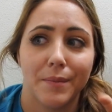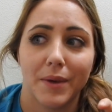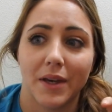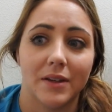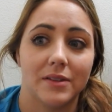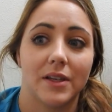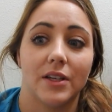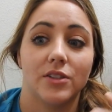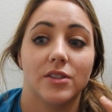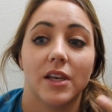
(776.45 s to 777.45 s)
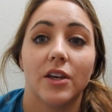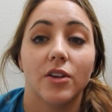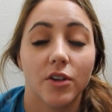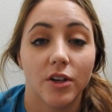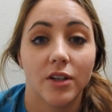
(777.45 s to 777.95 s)
because I just like
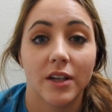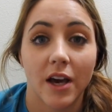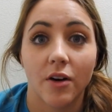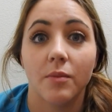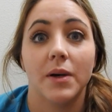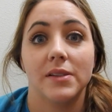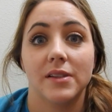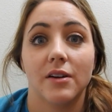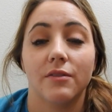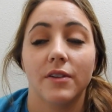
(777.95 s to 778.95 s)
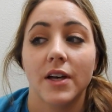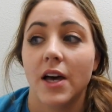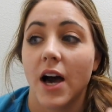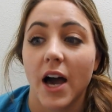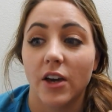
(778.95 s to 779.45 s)
couldn't help myself.
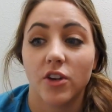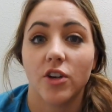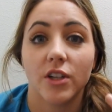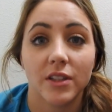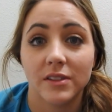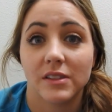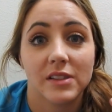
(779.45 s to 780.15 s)
I couldn't